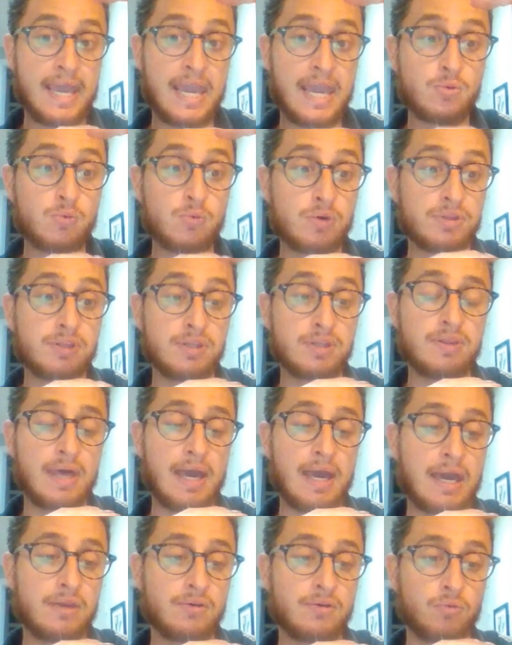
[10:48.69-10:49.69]
And within
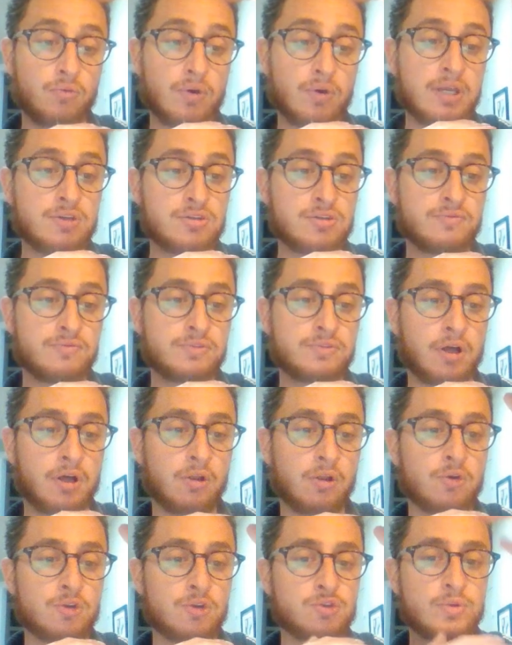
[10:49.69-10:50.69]
that range of
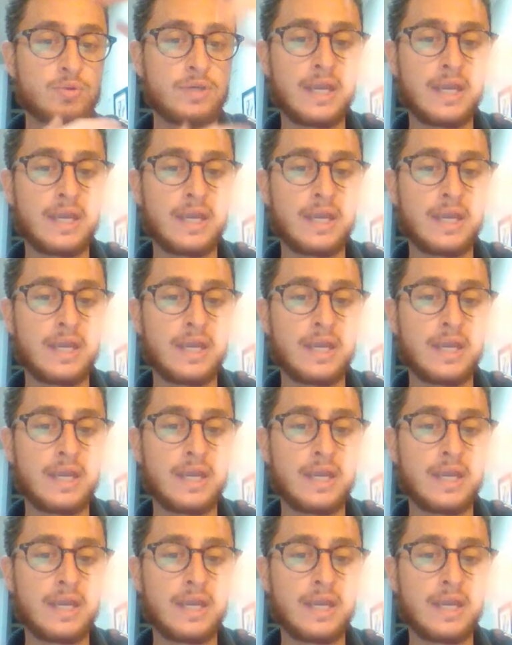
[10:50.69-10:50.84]
tolerance,